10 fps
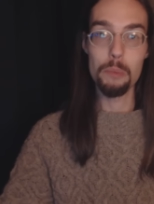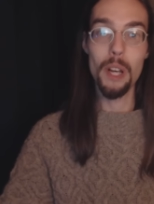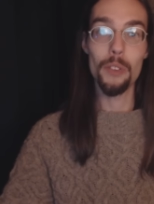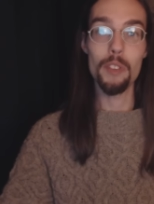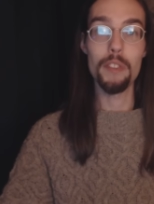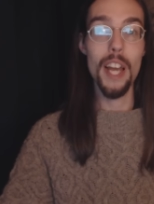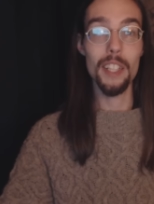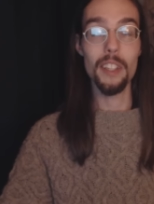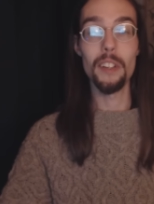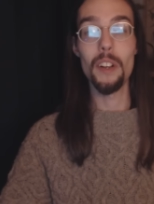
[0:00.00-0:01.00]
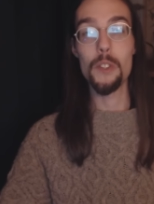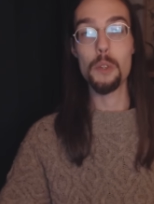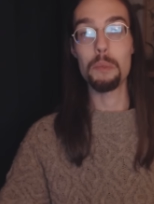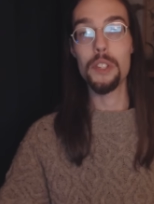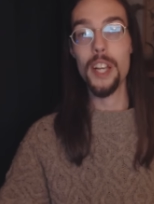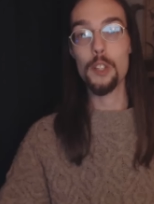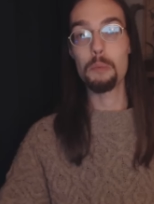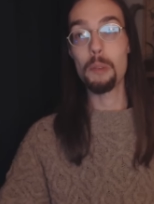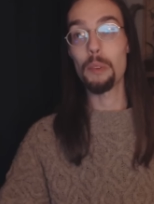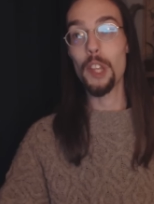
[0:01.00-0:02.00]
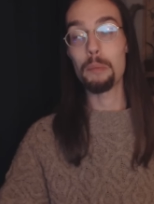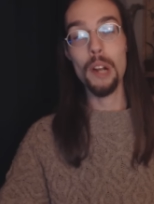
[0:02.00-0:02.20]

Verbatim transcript: about the fact that it also protects people they